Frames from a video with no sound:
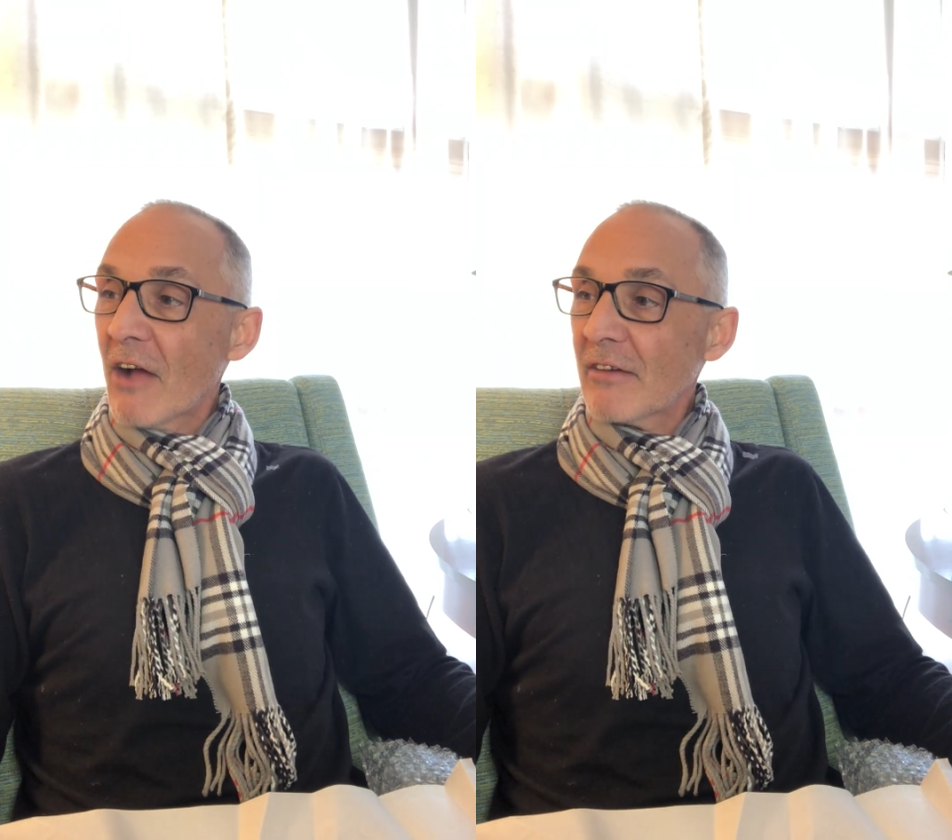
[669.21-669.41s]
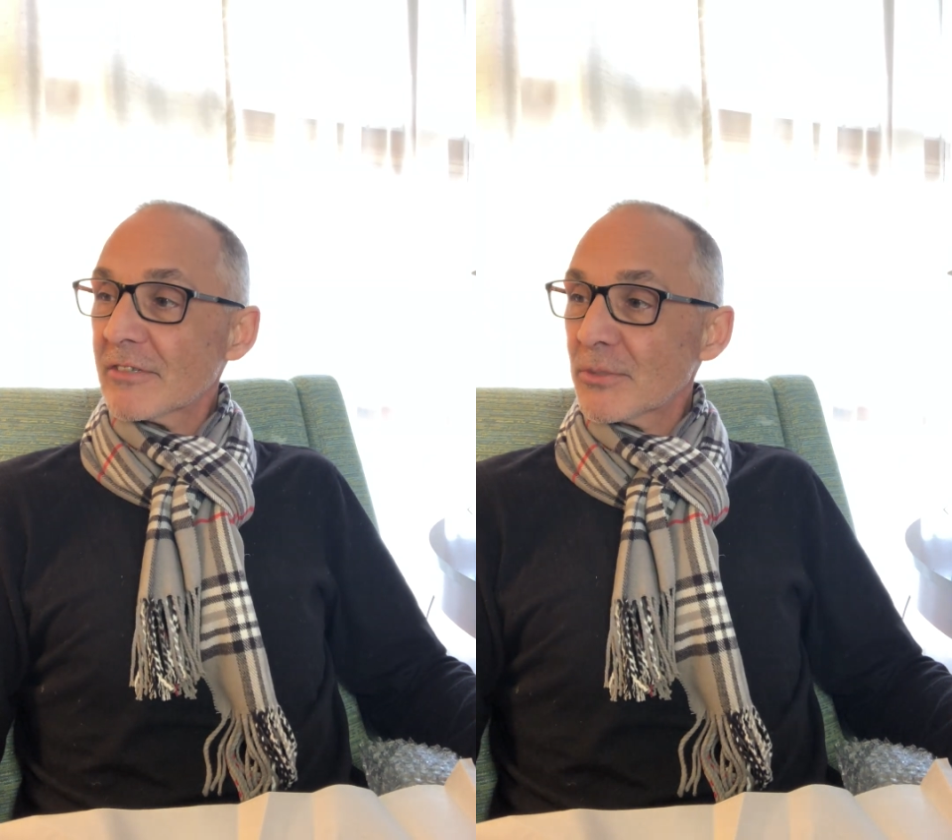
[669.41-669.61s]

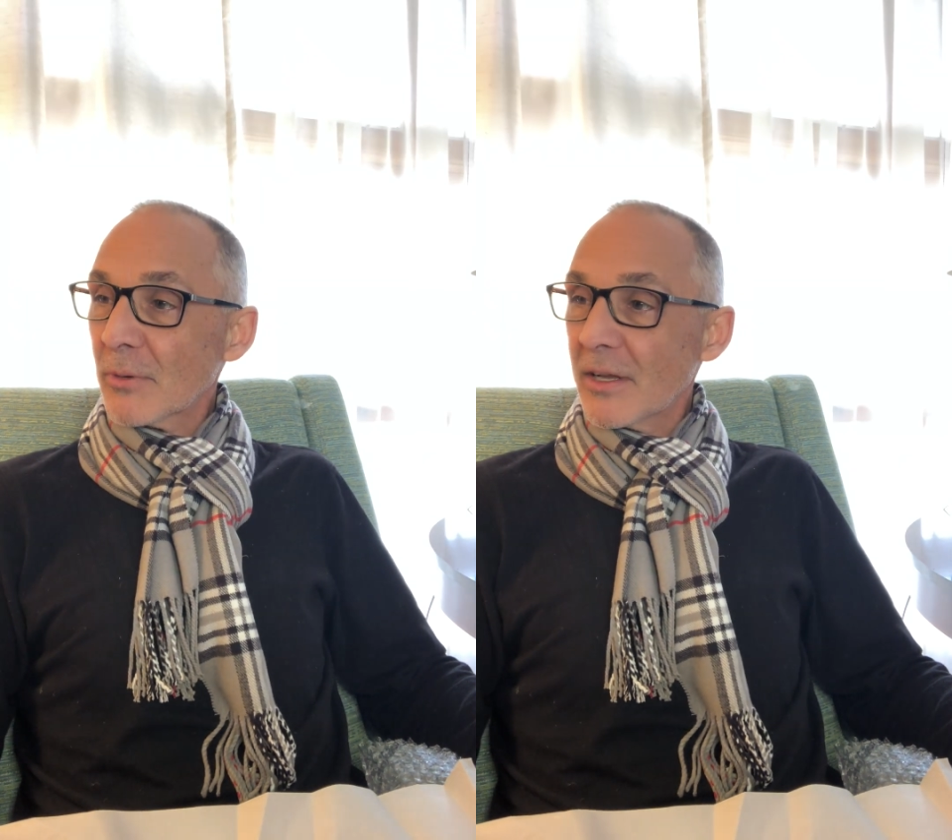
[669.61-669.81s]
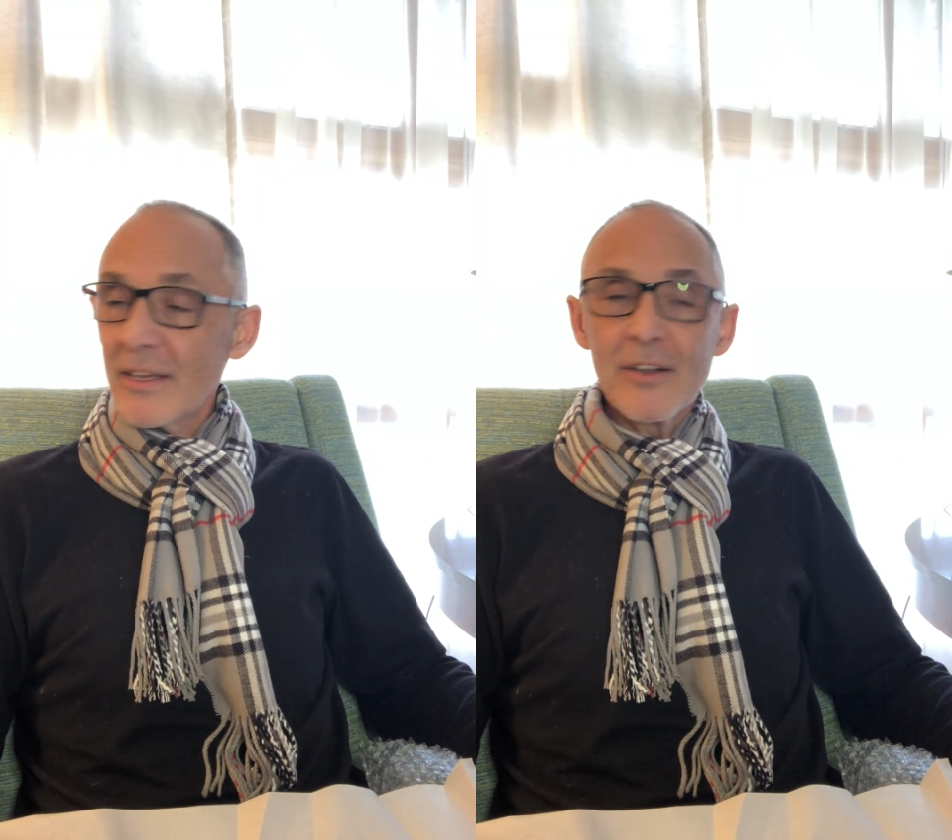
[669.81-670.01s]
Irish
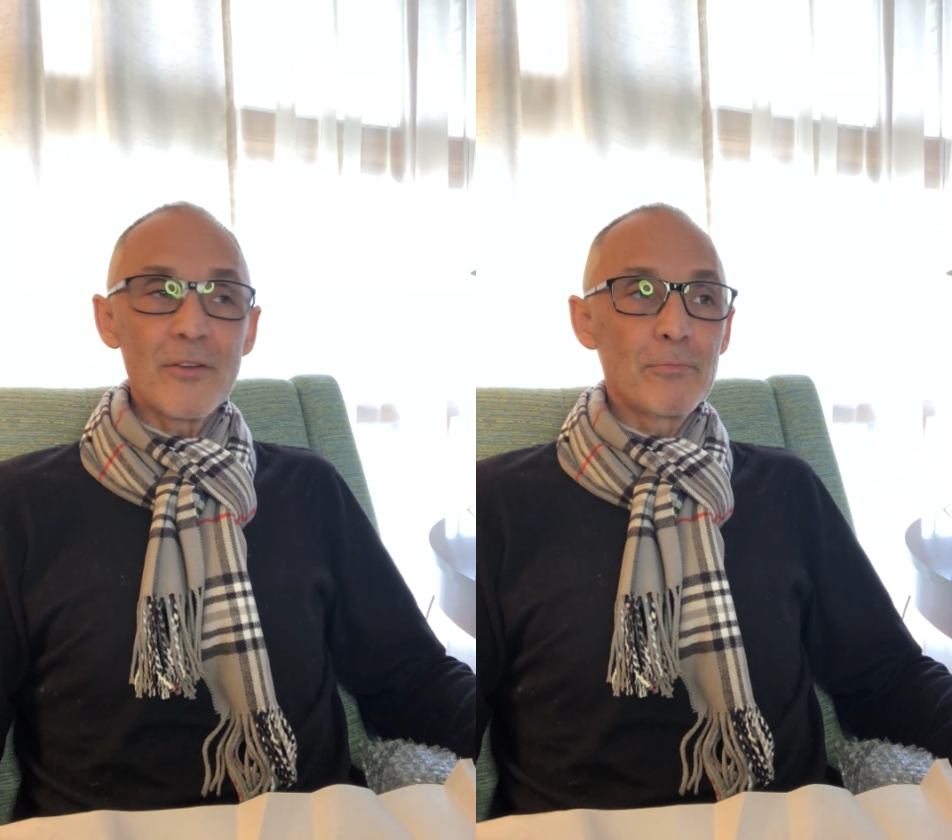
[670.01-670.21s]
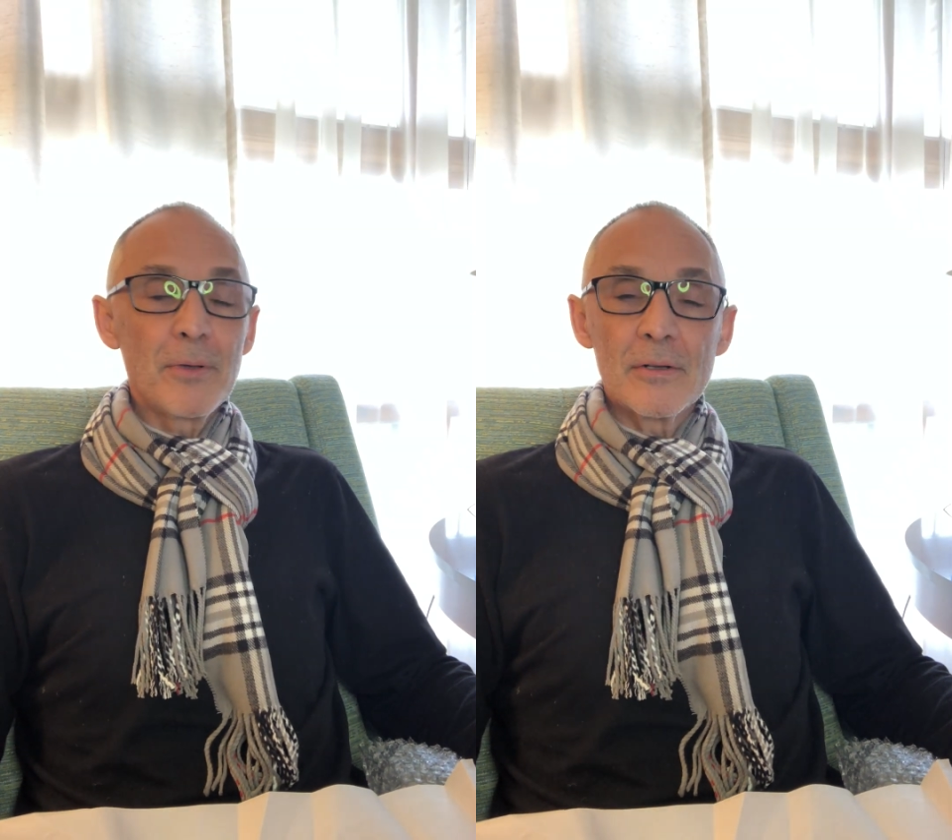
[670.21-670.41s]
Spring, you know,
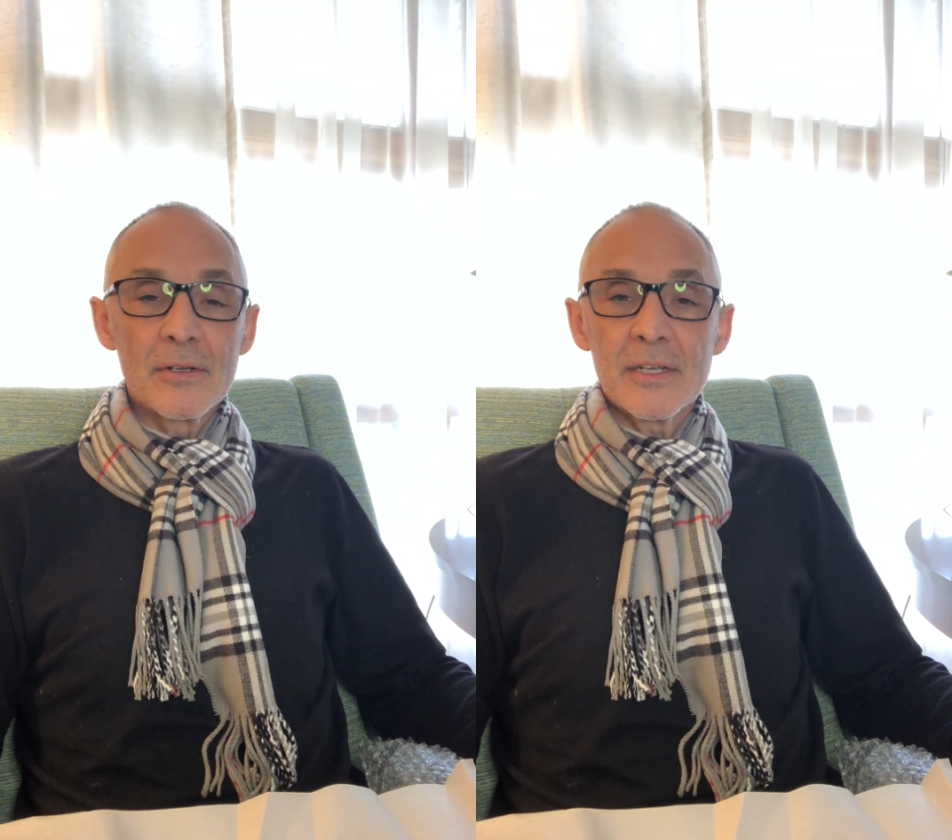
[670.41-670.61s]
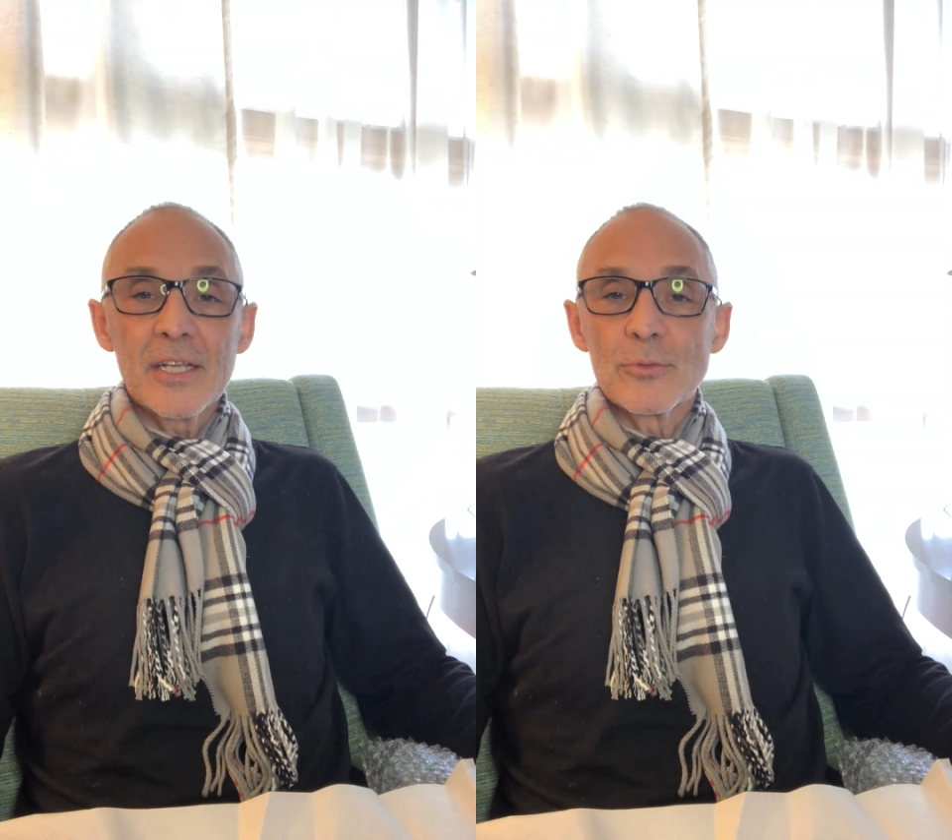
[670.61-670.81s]

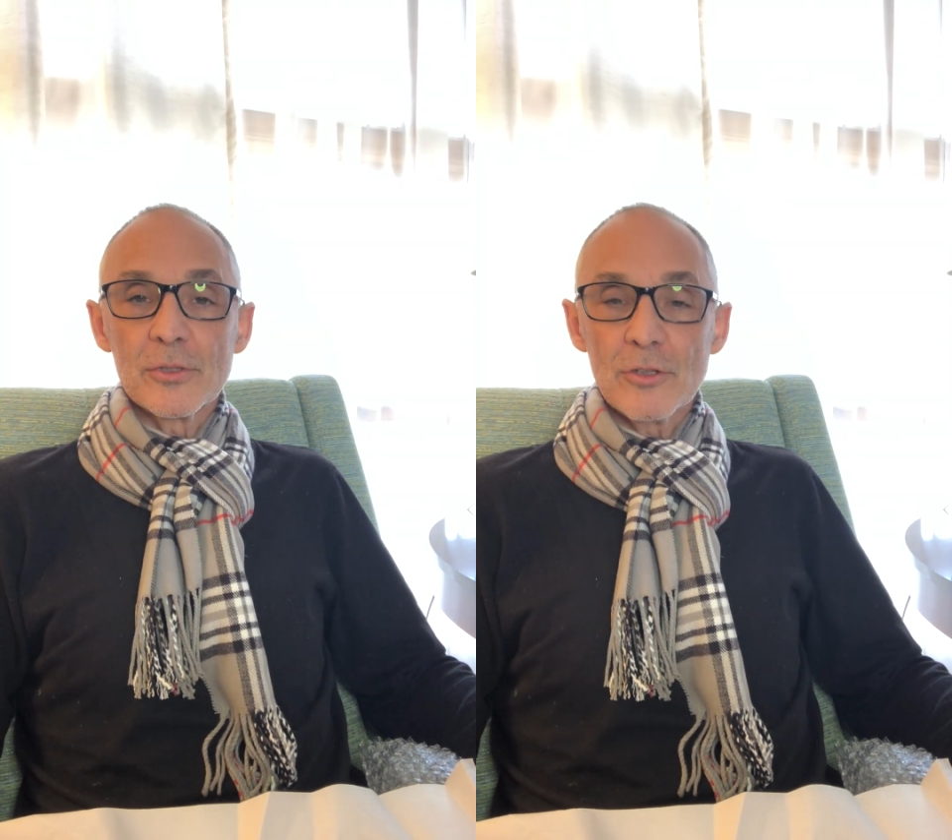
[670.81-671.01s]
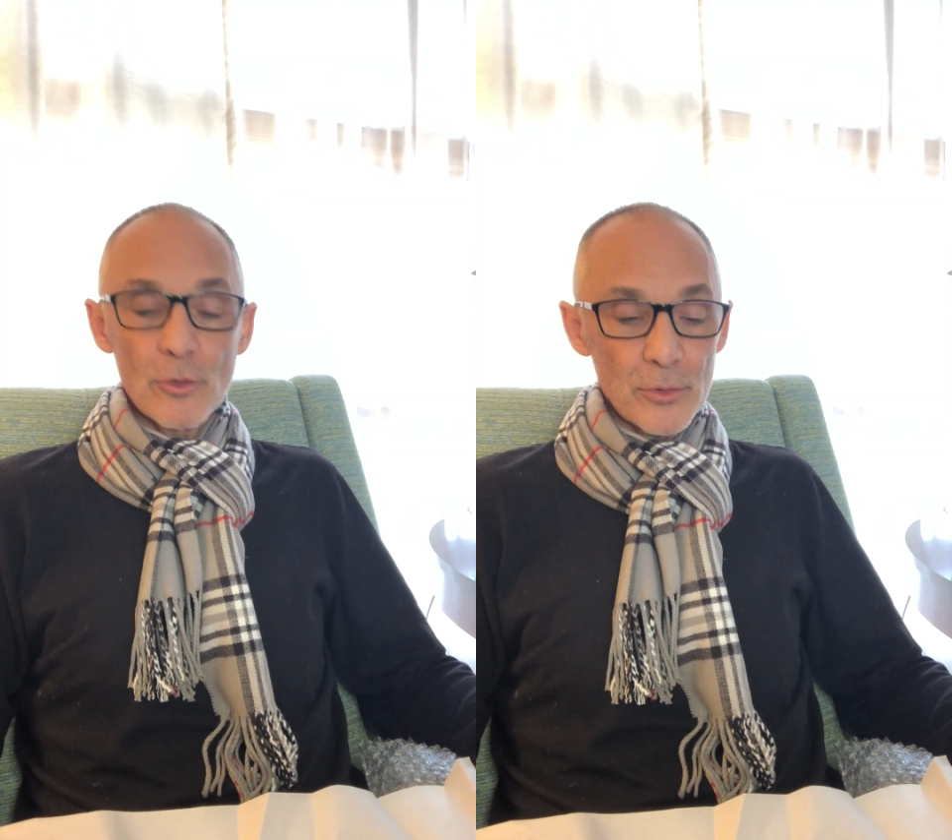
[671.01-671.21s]
kids would
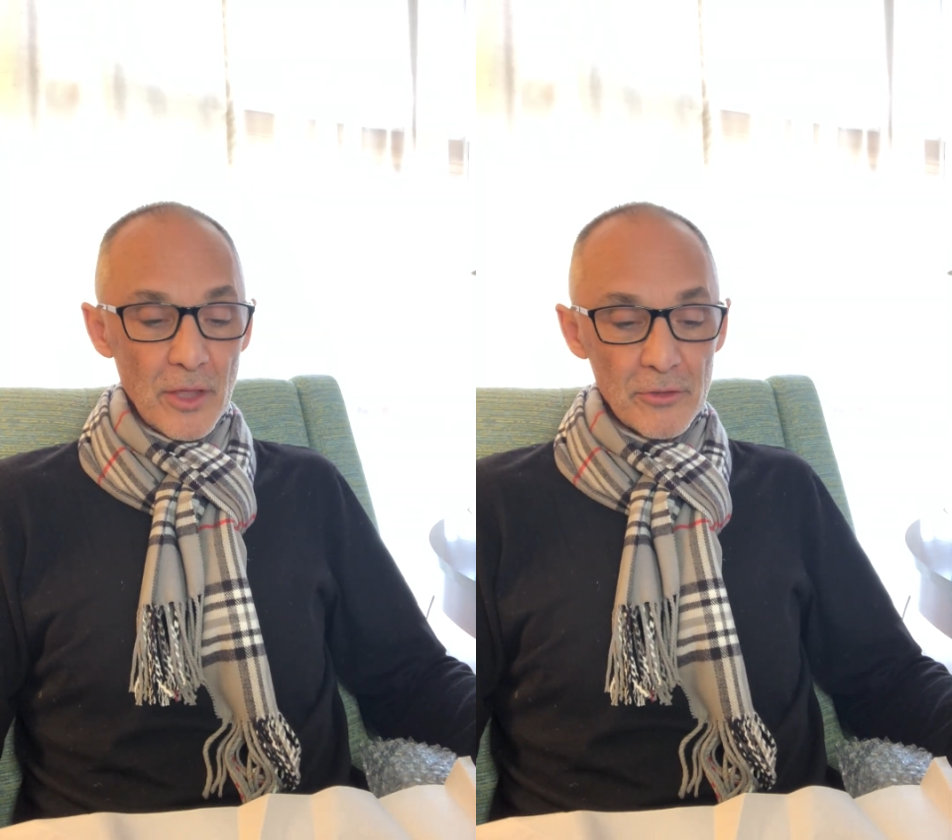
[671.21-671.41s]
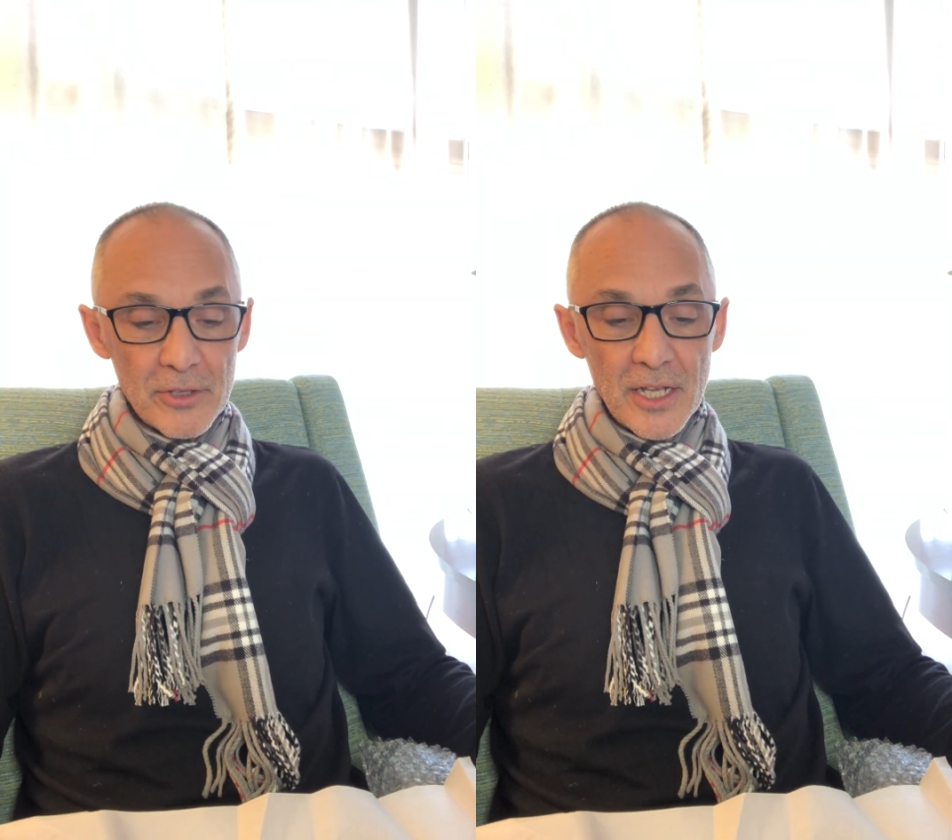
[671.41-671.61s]
joke with
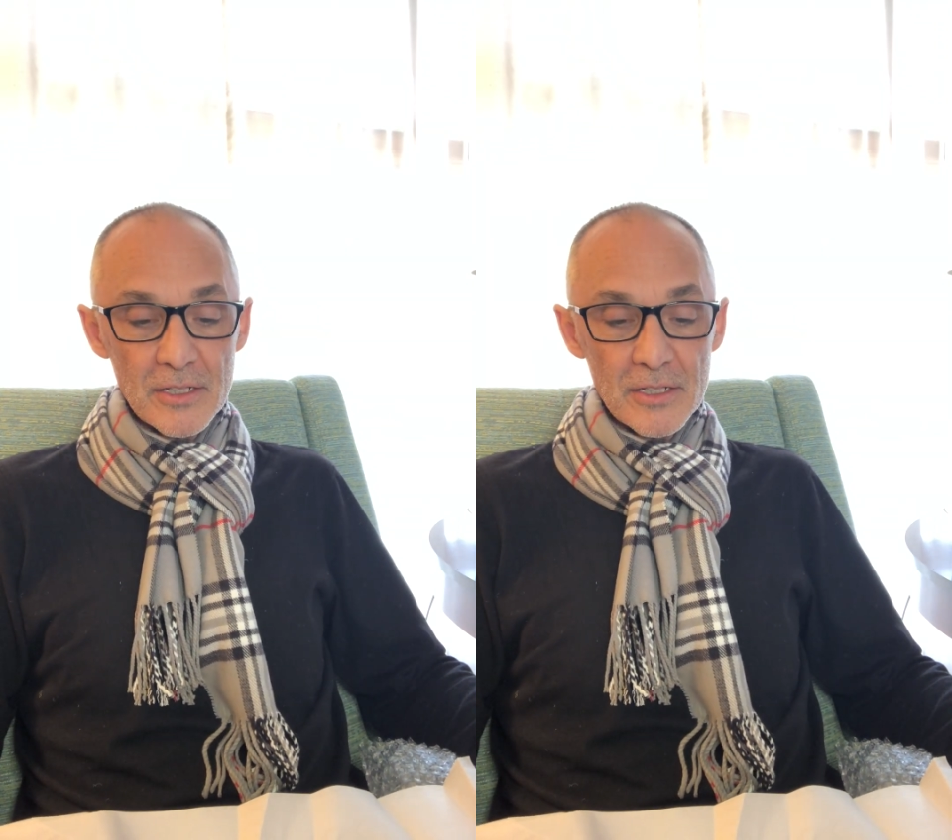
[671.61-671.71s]
other kids.